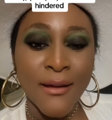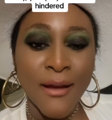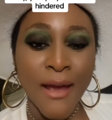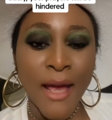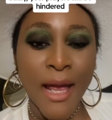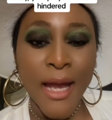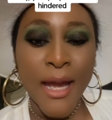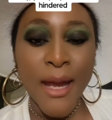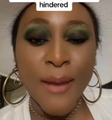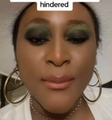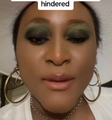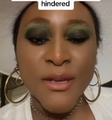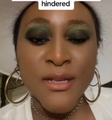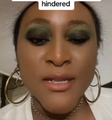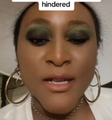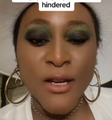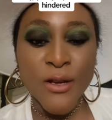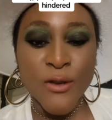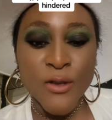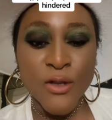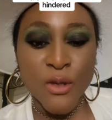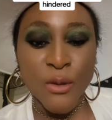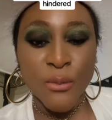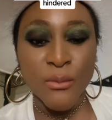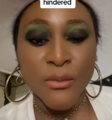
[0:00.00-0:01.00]
Let me tell
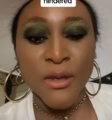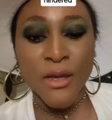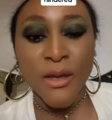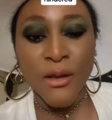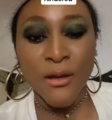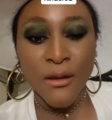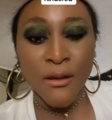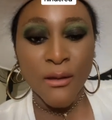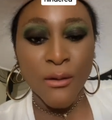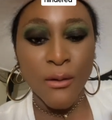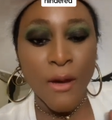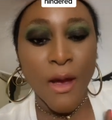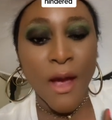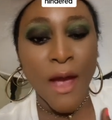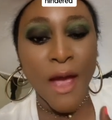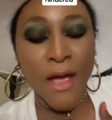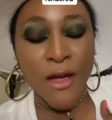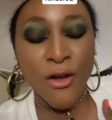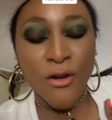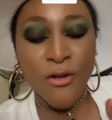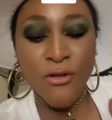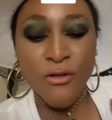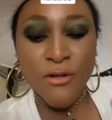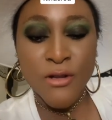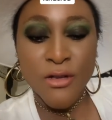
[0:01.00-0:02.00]
you something. I
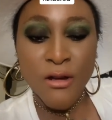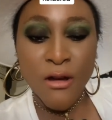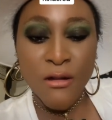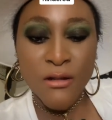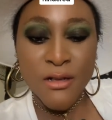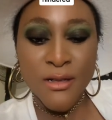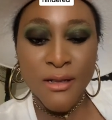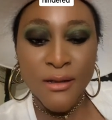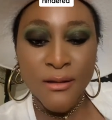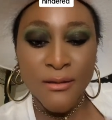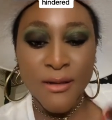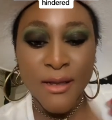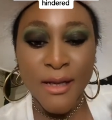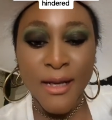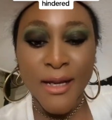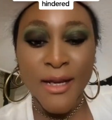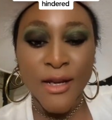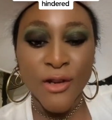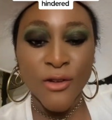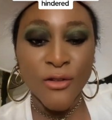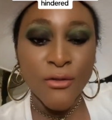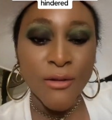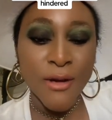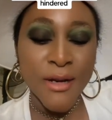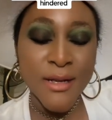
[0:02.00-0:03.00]
heard the
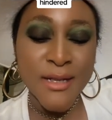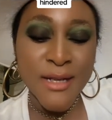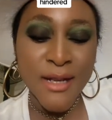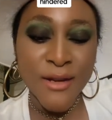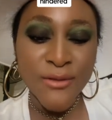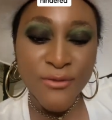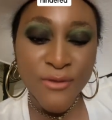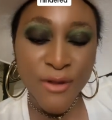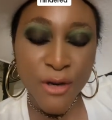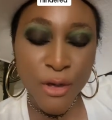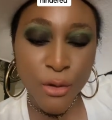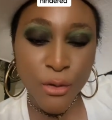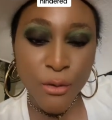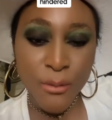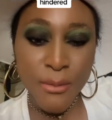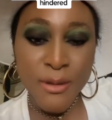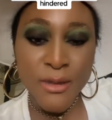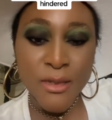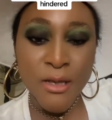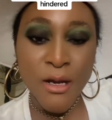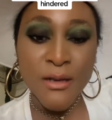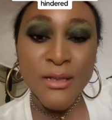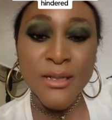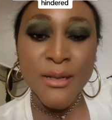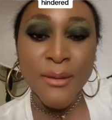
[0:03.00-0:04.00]
late, great and venerable
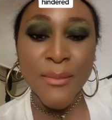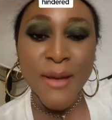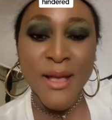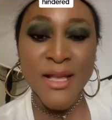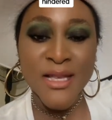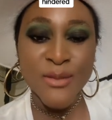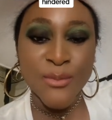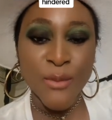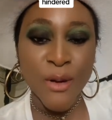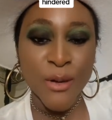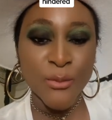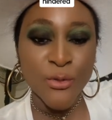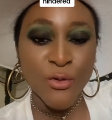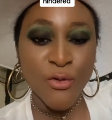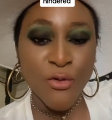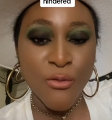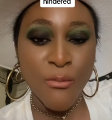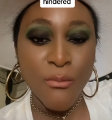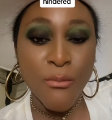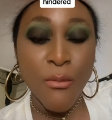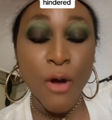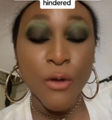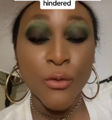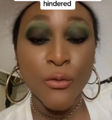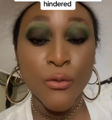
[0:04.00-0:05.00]
Dr. Maz
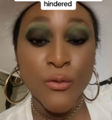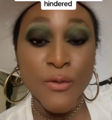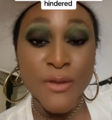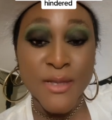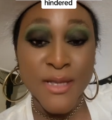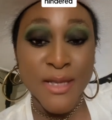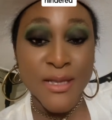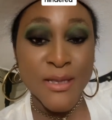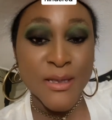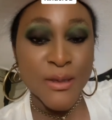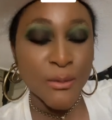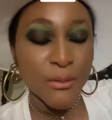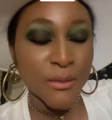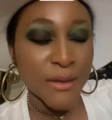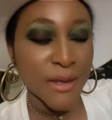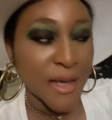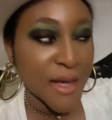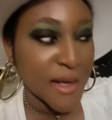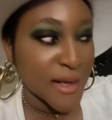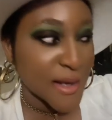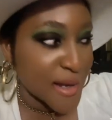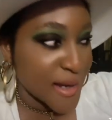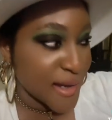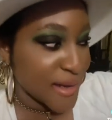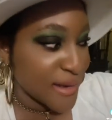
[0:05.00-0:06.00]
Monroe said something,
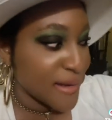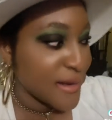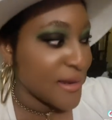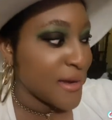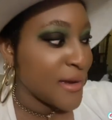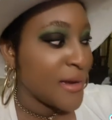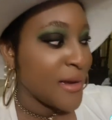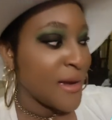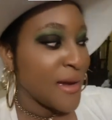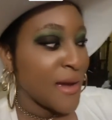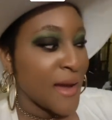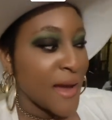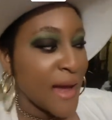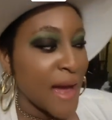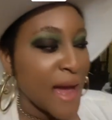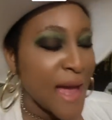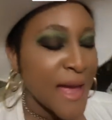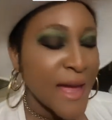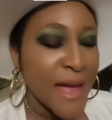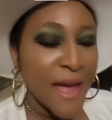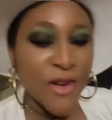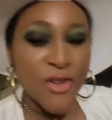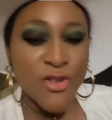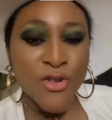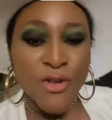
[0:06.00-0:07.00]
and I
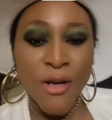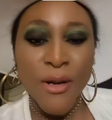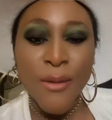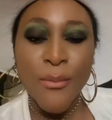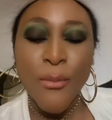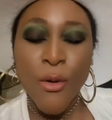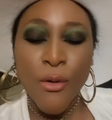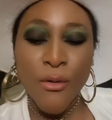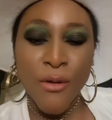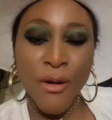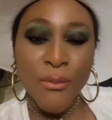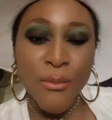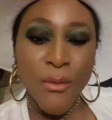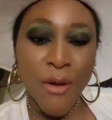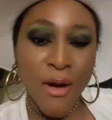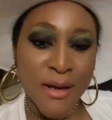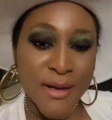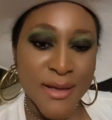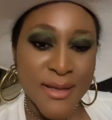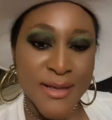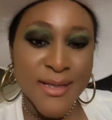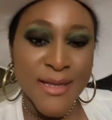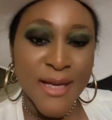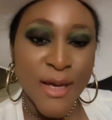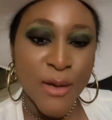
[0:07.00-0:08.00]
actually more and more
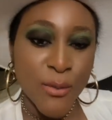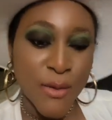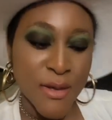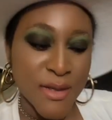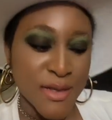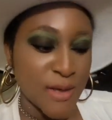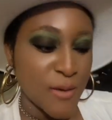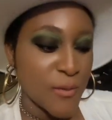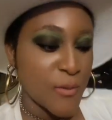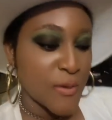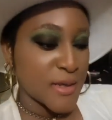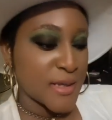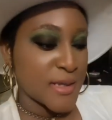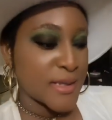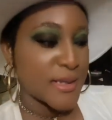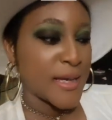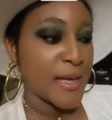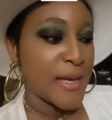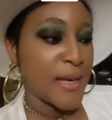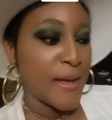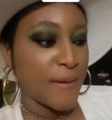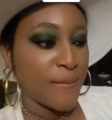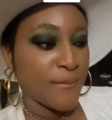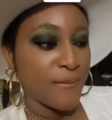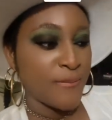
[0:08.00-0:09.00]
understand what he was
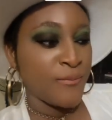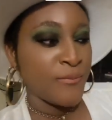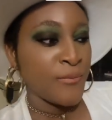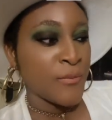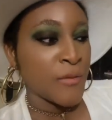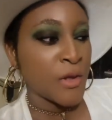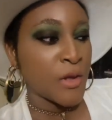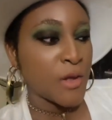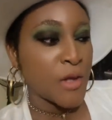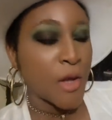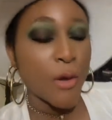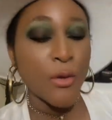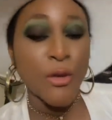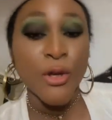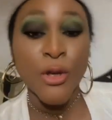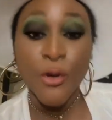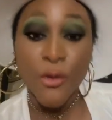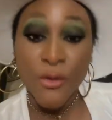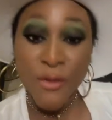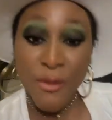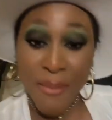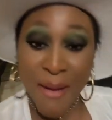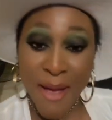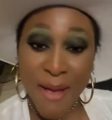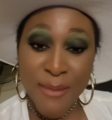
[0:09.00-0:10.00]
saying. Now, you know,
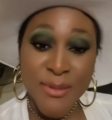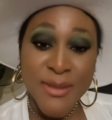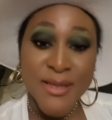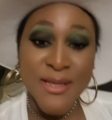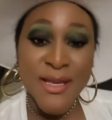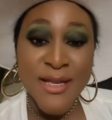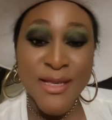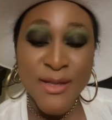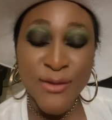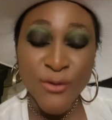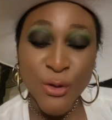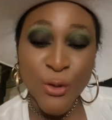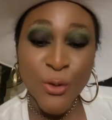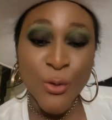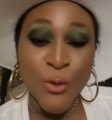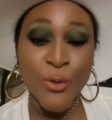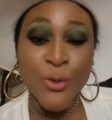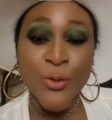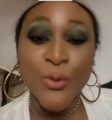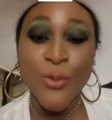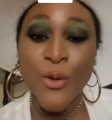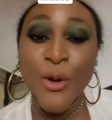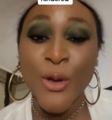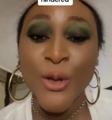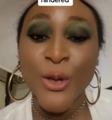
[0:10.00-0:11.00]
the Bible says if you
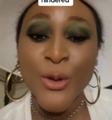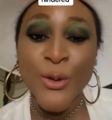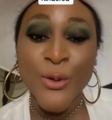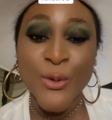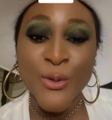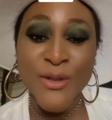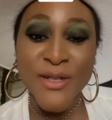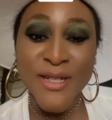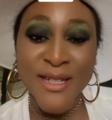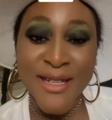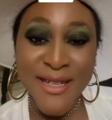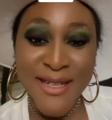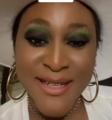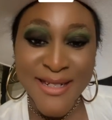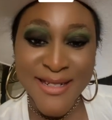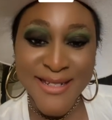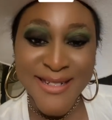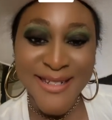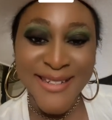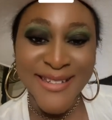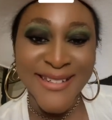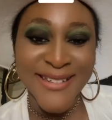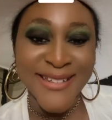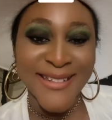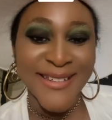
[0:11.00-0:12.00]
don't work, you don't eat.
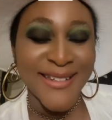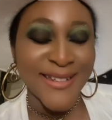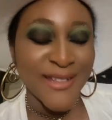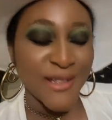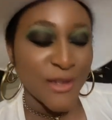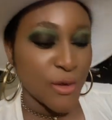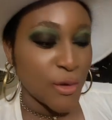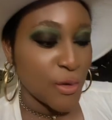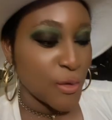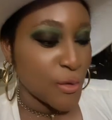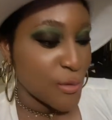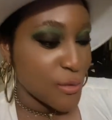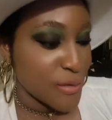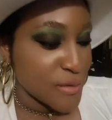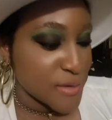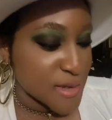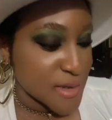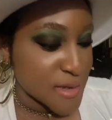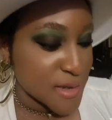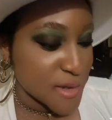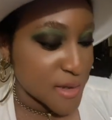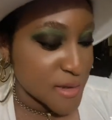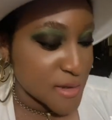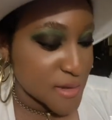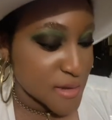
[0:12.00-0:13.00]
You know,
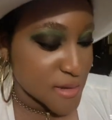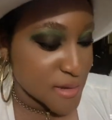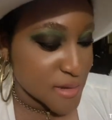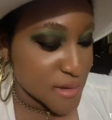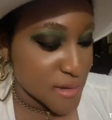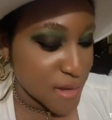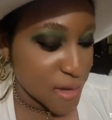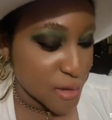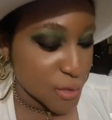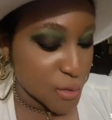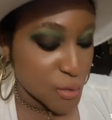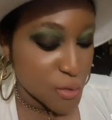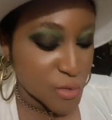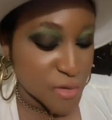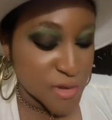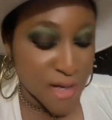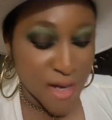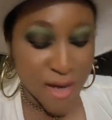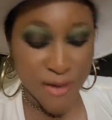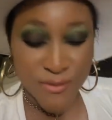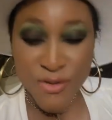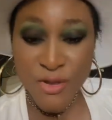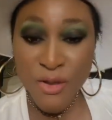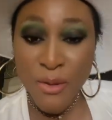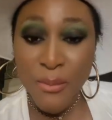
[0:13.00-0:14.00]
it's not good to
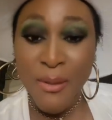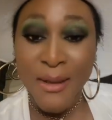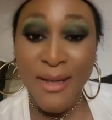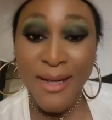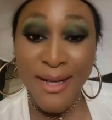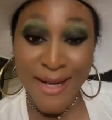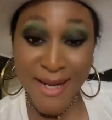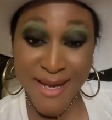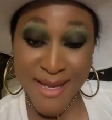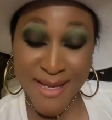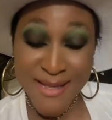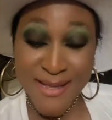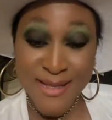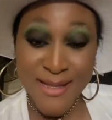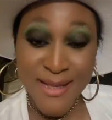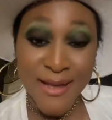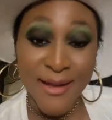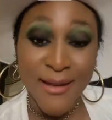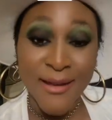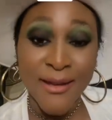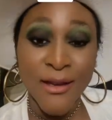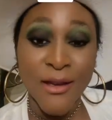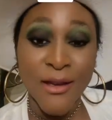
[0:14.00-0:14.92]
have somebody lazy